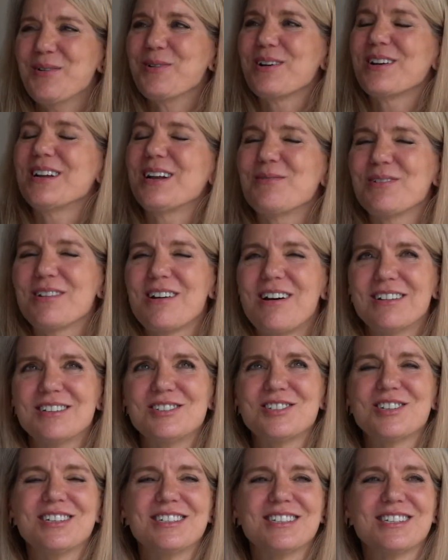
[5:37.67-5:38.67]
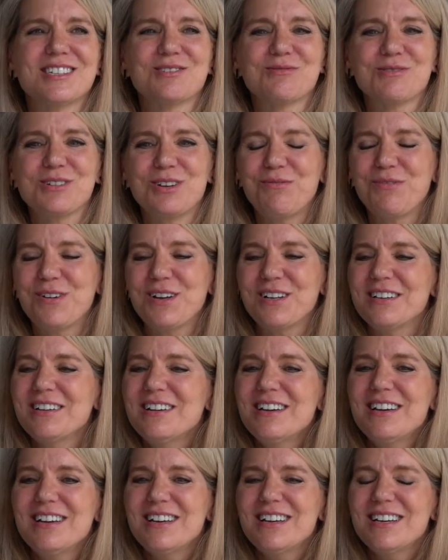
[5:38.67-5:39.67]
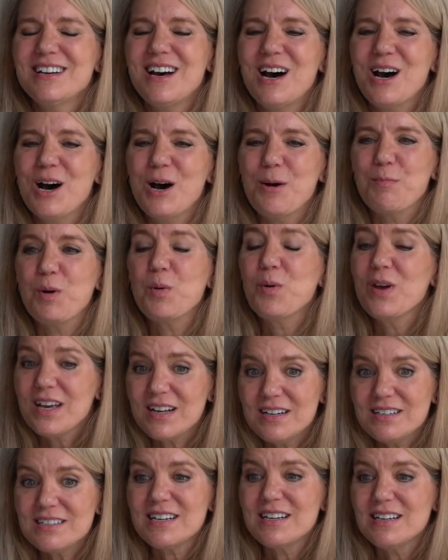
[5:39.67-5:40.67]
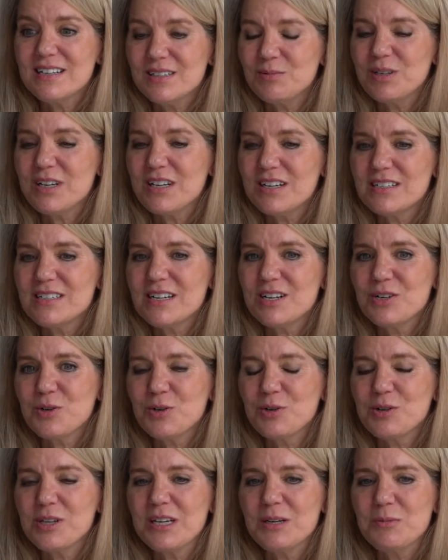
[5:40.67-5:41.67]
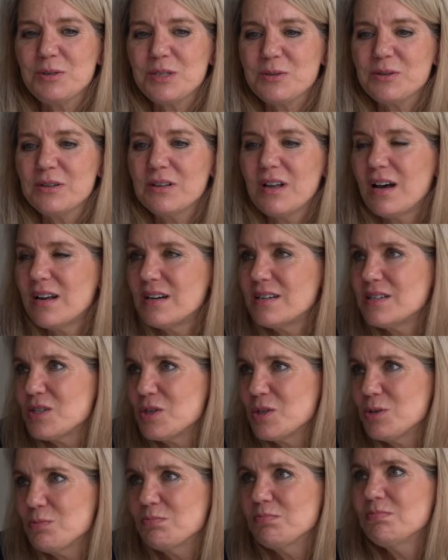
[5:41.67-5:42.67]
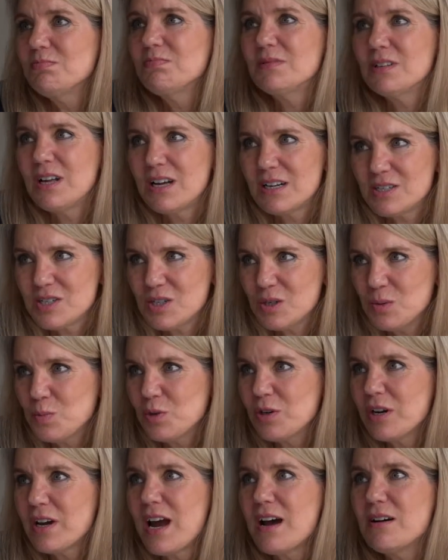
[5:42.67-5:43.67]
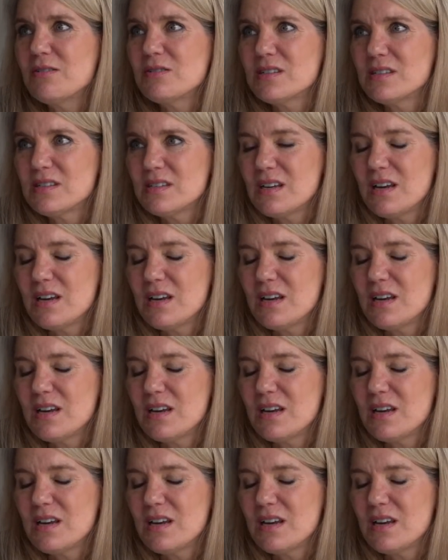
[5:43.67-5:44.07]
Working out with college kids is really fun. But we get it done. We get it done early. We do a lot of Zoom workouts,